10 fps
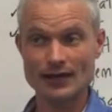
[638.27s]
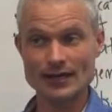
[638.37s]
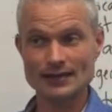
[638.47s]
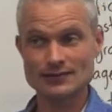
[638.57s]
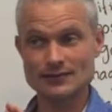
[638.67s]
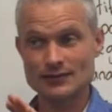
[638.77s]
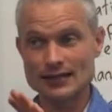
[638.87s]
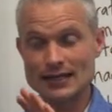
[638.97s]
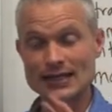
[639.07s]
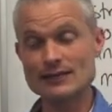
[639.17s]
adding it to
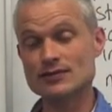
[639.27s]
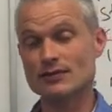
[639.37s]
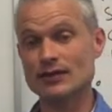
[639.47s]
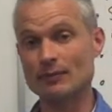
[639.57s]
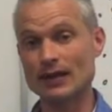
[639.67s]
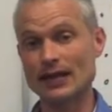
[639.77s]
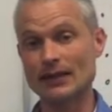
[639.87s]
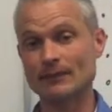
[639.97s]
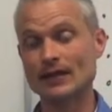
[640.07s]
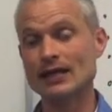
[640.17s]
the leaves of the plant,